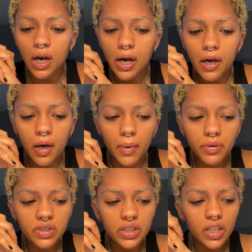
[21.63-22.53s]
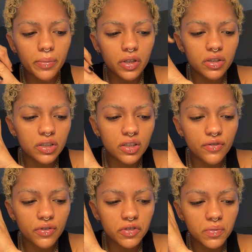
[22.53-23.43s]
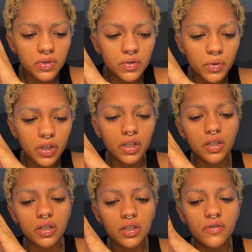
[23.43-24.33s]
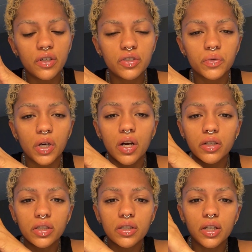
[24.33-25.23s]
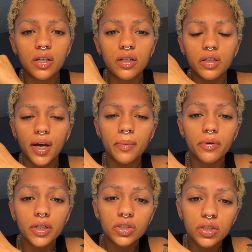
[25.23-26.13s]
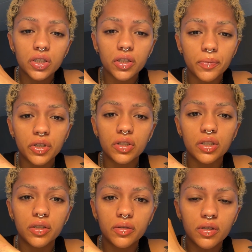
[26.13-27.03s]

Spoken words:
I was thinking about the difference between individuality and collaboration and community.